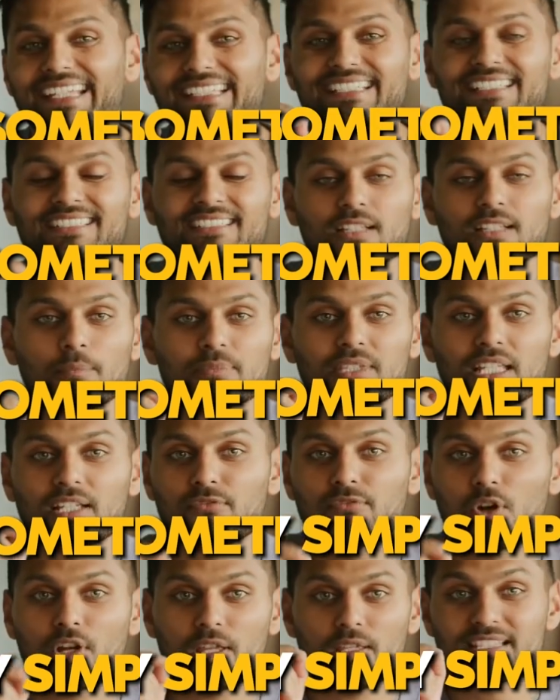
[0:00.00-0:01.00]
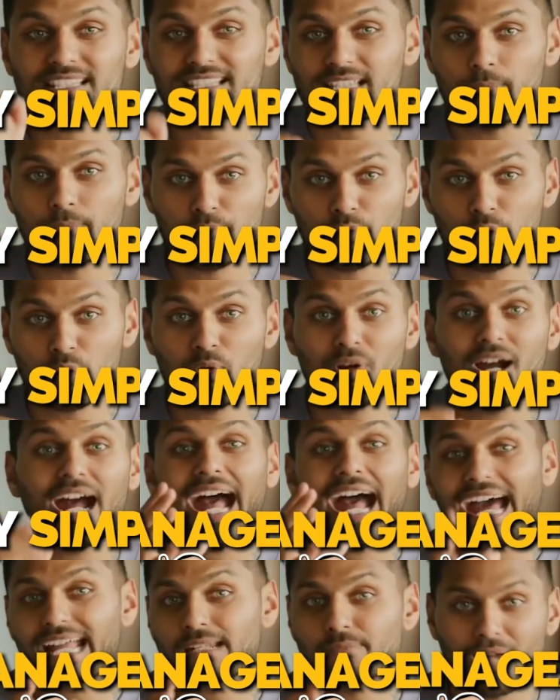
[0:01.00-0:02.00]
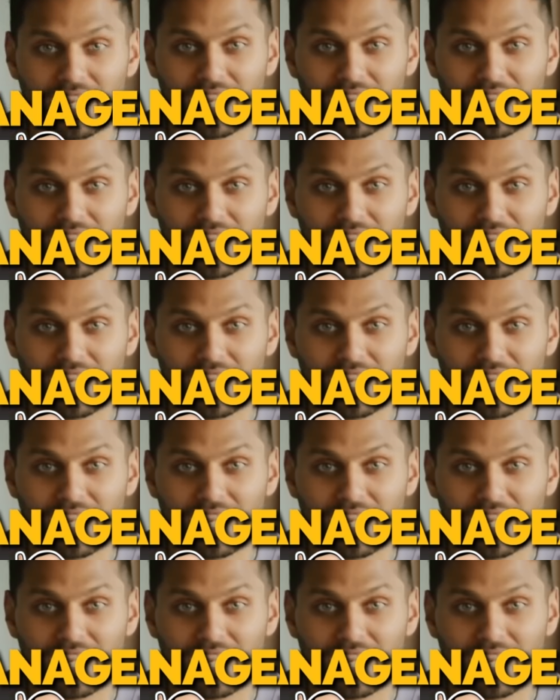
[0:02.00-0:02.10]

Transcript: into something very simple and